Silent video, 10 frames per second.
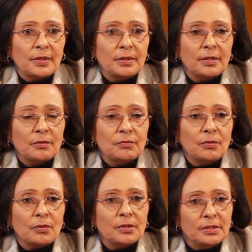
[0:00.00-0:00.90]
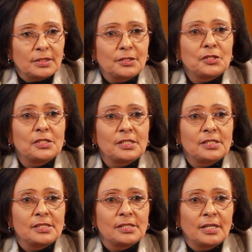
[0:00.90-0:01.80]
Therefore, this
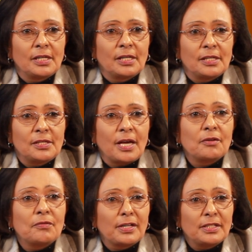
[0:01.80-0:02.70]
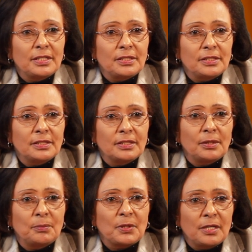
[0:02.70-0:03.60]
is the advantage.
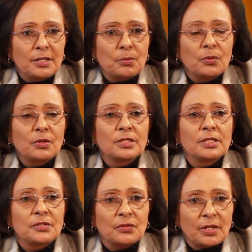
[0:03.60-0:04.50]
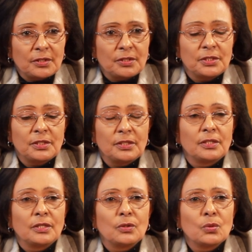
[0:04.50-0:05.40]
Clear policy strategy,
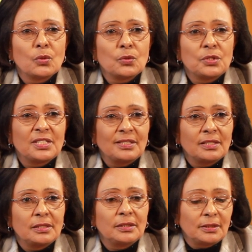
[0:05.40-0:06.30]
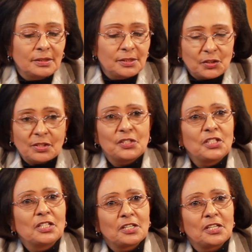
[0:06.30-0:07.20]
no
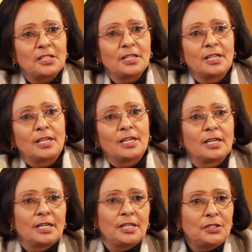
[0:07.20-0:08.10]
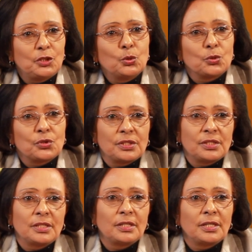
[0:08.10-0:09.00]
discretionary uh, issues,
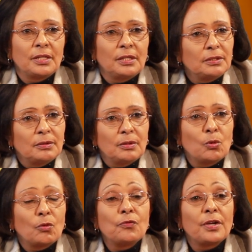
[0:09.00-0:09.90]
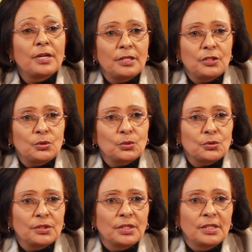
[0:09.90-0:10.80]
in, in, no vague
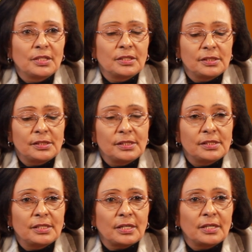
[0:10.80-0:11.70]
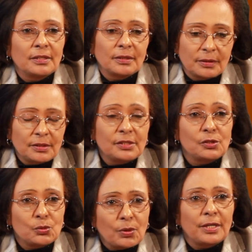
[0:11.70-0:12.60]
issues. This is, a, uh, this
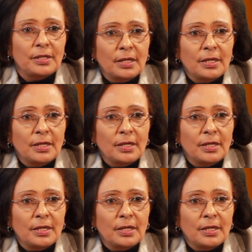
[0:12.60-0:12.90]
is why